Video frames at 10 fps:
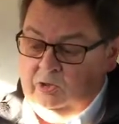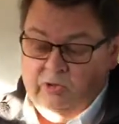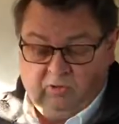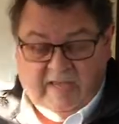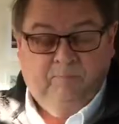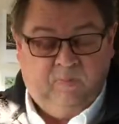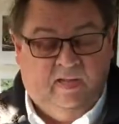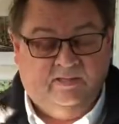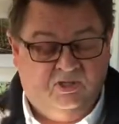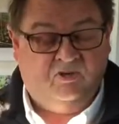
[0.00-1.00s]
You can
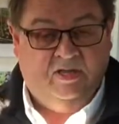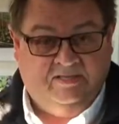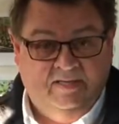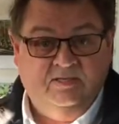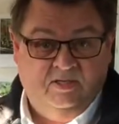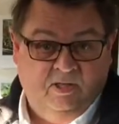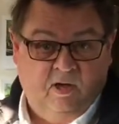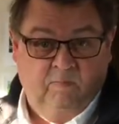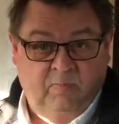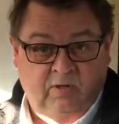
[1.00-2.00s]
plant straight into the
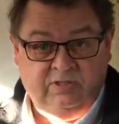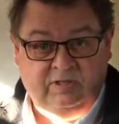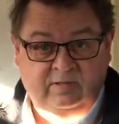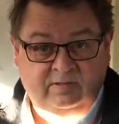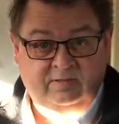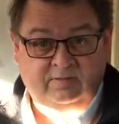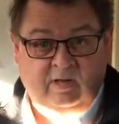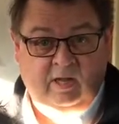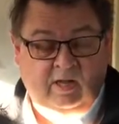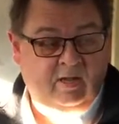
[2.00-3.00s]
compost,
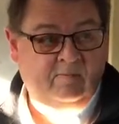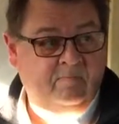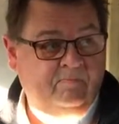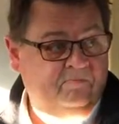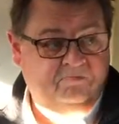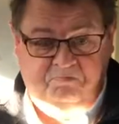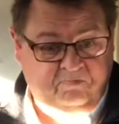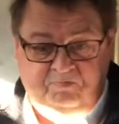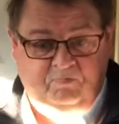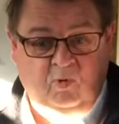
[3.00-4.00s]

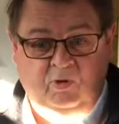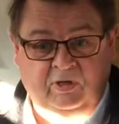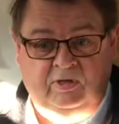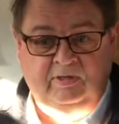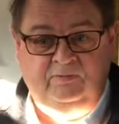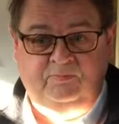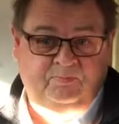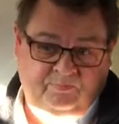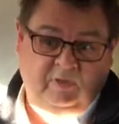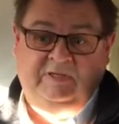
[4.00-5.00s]
or you can
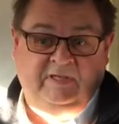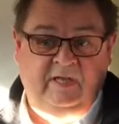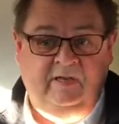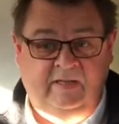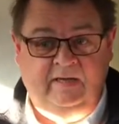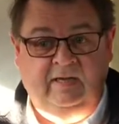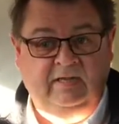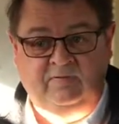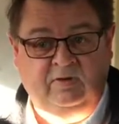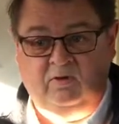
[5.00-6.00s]
put it in and then
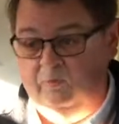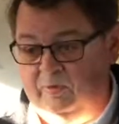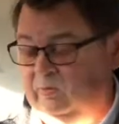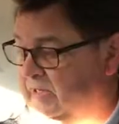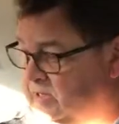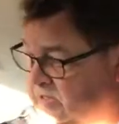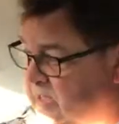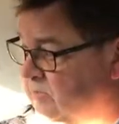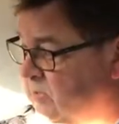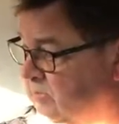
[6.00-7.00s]
leave it a couple of weeks
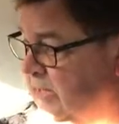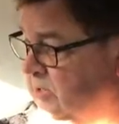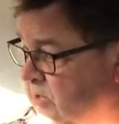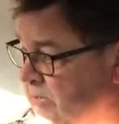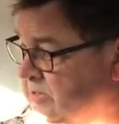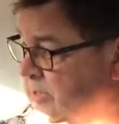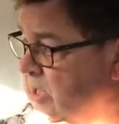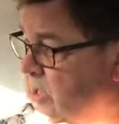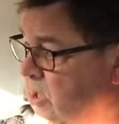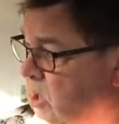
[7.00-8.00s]
and then do it.
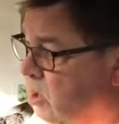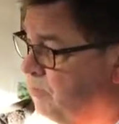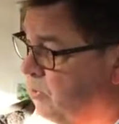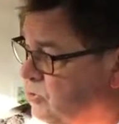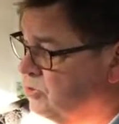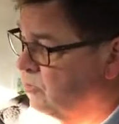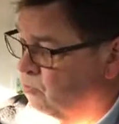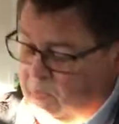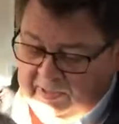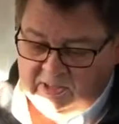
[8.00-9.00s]
But
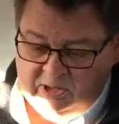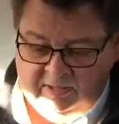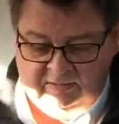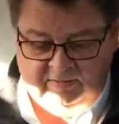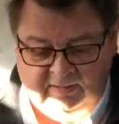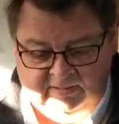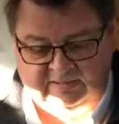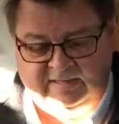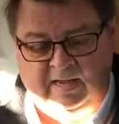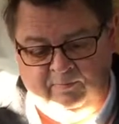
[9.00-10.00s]
what actually
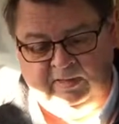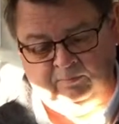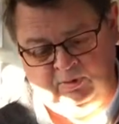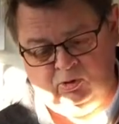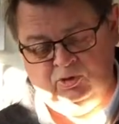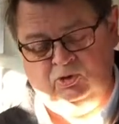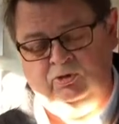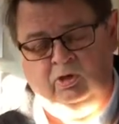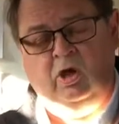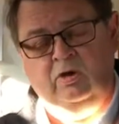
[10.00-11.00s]
is happening, because you're
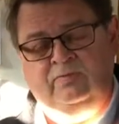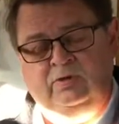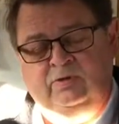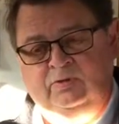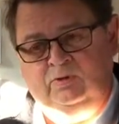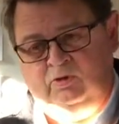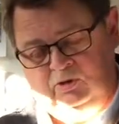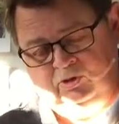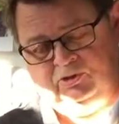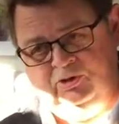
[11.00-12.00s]
not
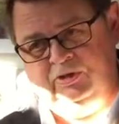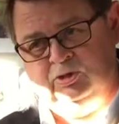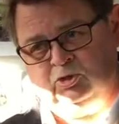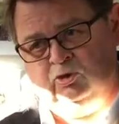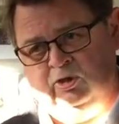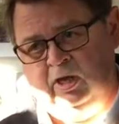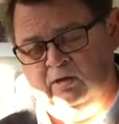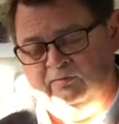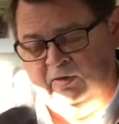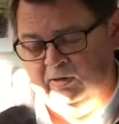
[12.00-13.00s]
turning the soil
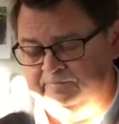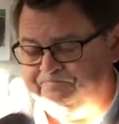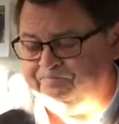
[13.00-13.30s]
over,